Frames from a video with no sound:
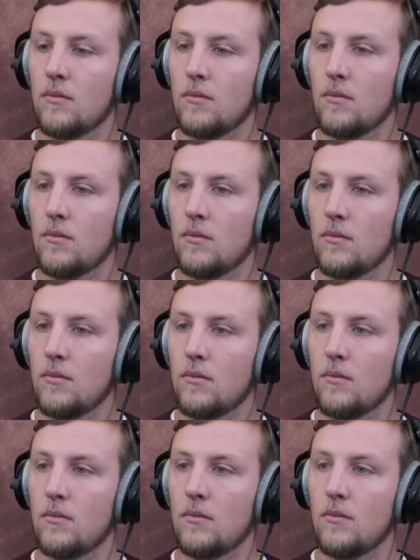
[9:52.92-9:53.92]

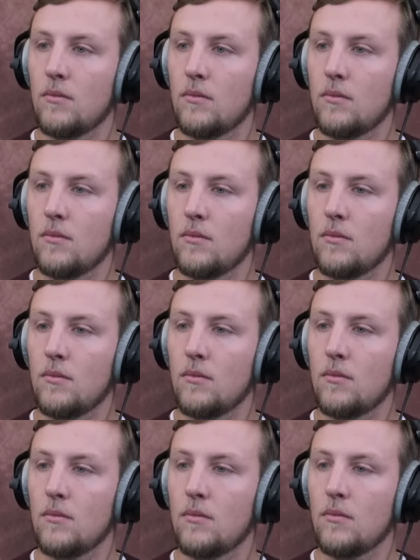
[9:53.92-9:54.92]

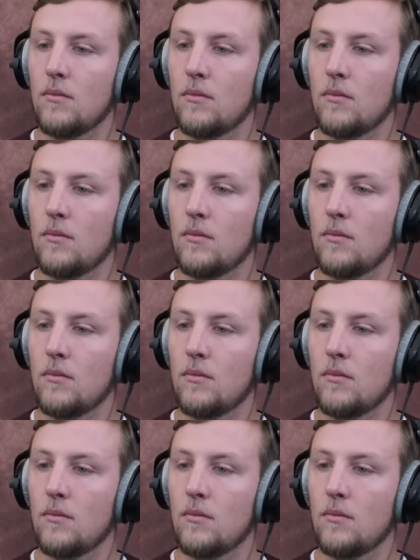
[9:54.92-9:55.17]
No words are spoken by the person on screen.